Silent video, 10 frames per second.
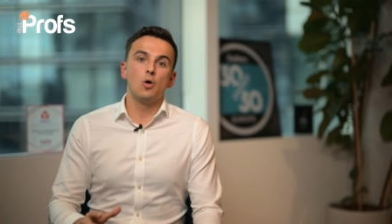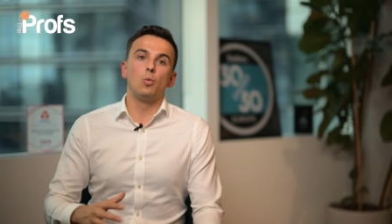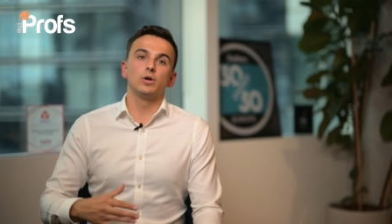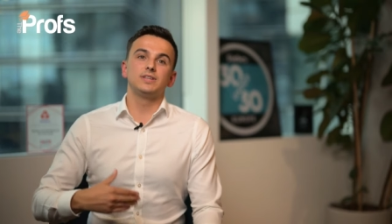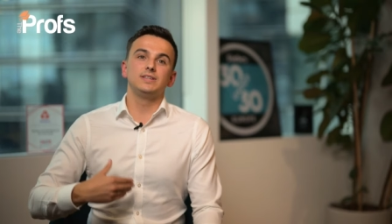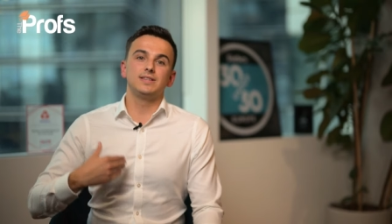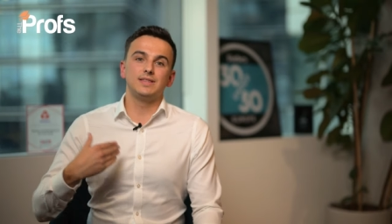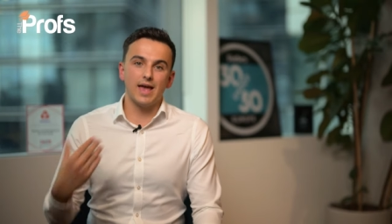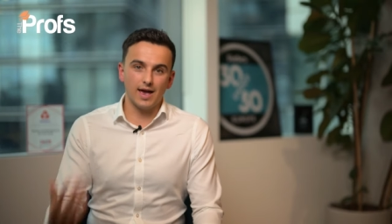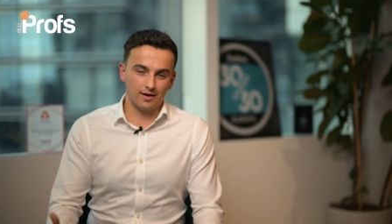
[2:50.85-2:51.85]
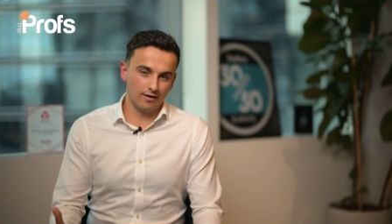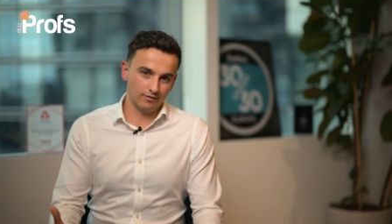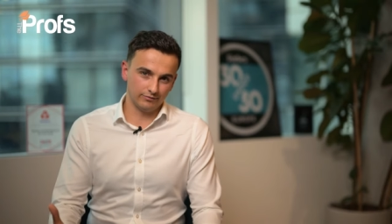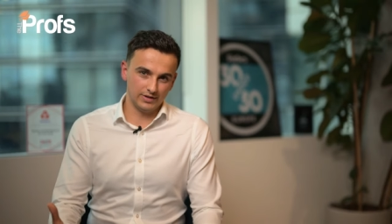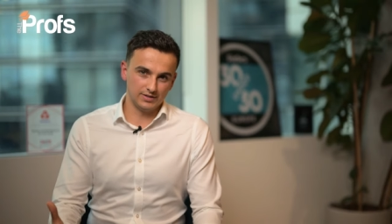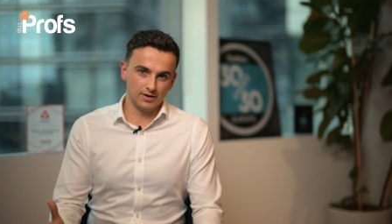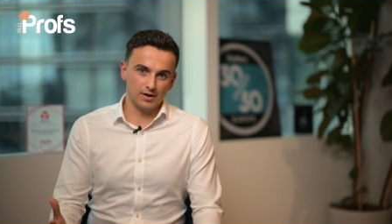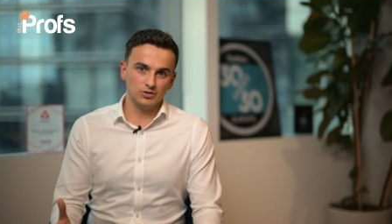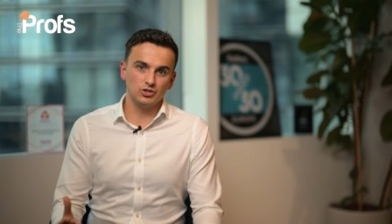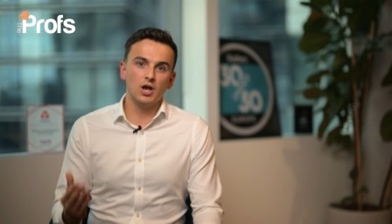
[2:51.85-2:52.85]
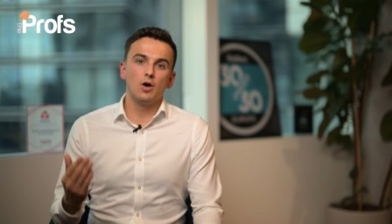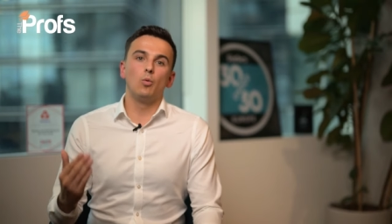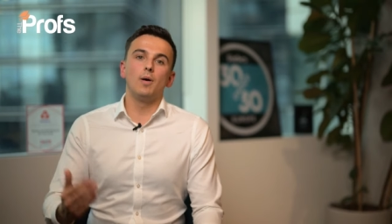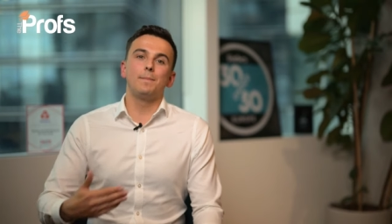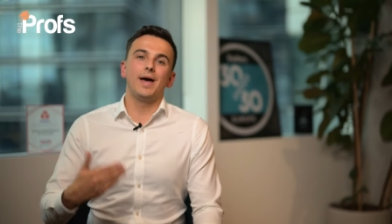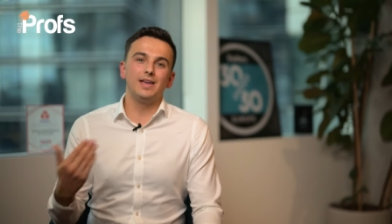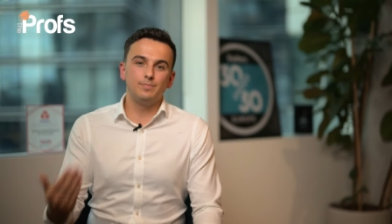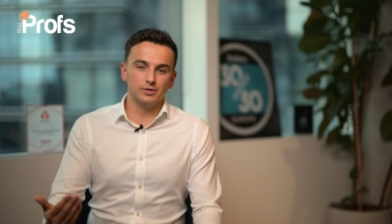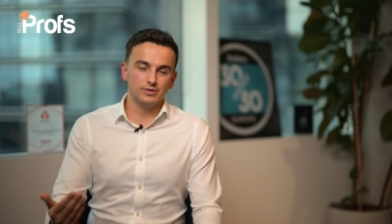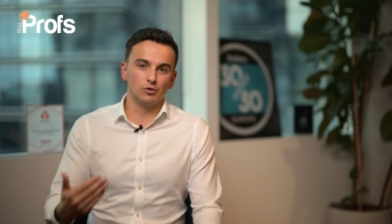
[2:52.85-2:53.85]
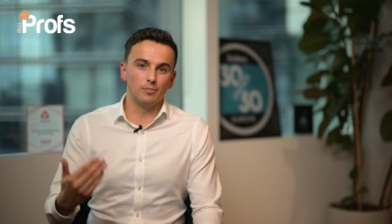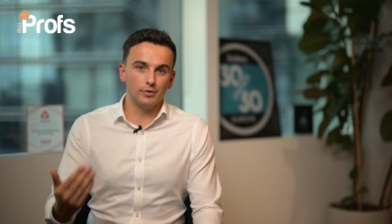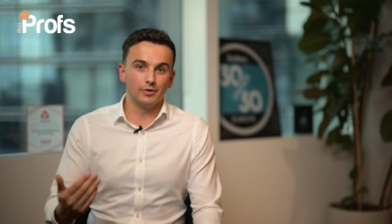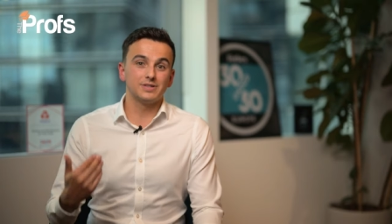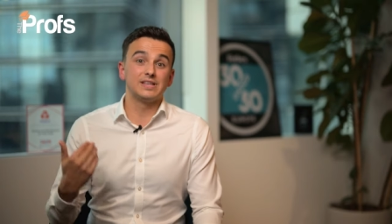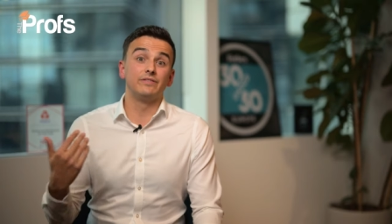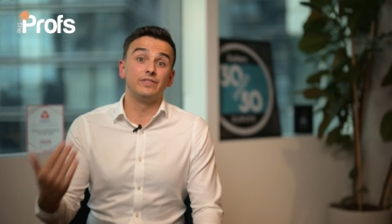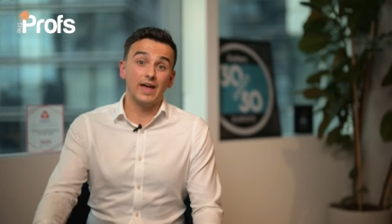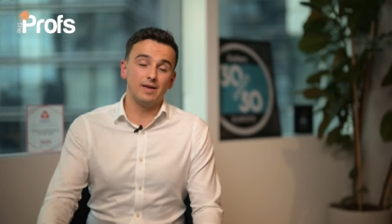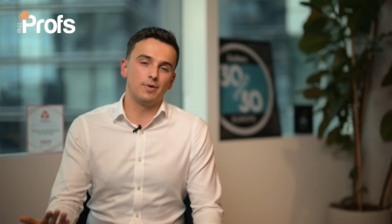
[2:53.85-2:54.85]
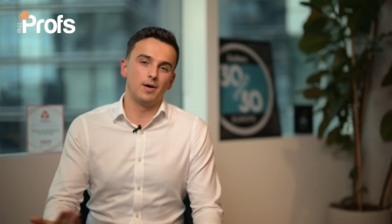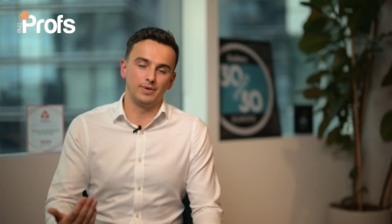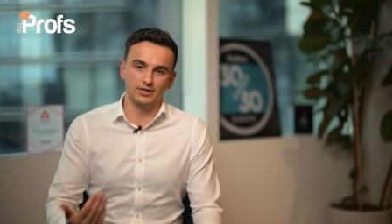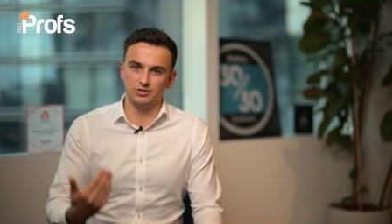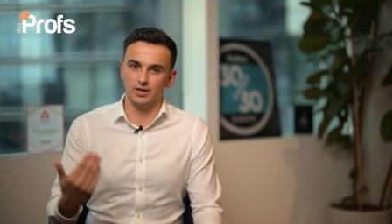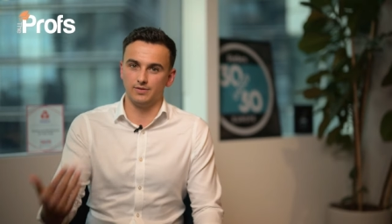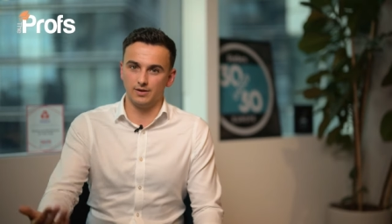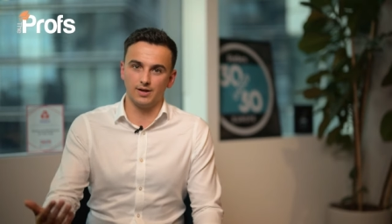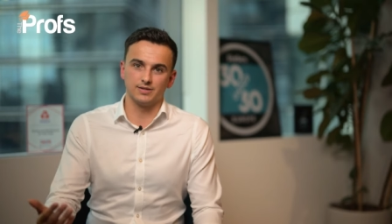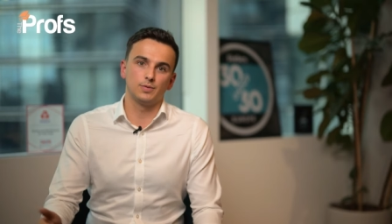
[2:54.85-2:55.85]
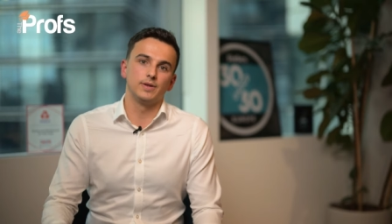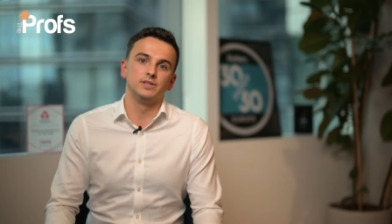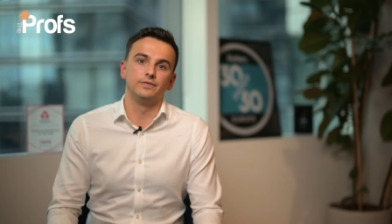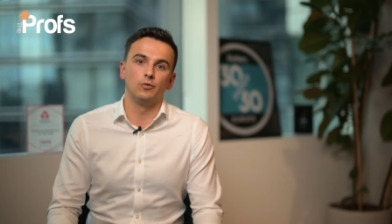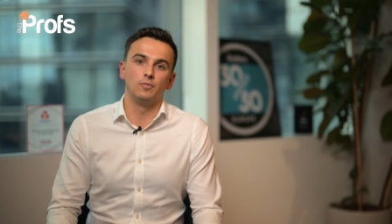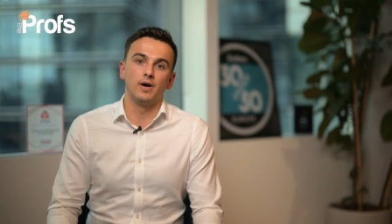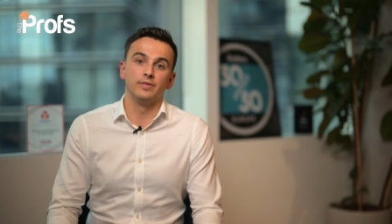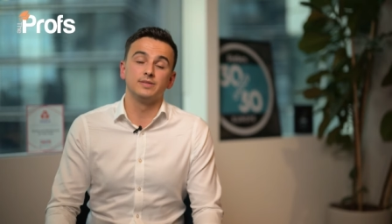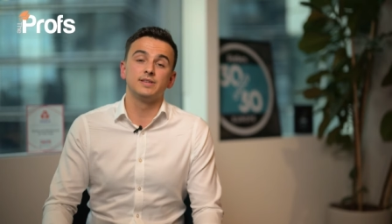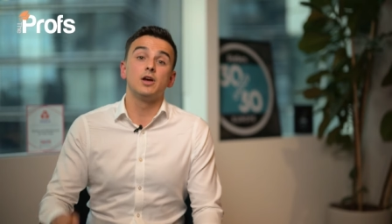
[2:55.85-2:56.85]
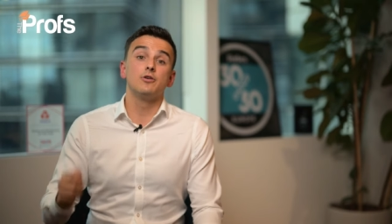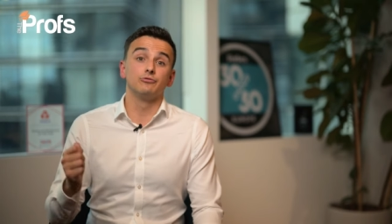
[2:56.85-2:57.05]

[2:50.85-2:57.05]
What is their current research? What papers or books have they published in the last 24 months?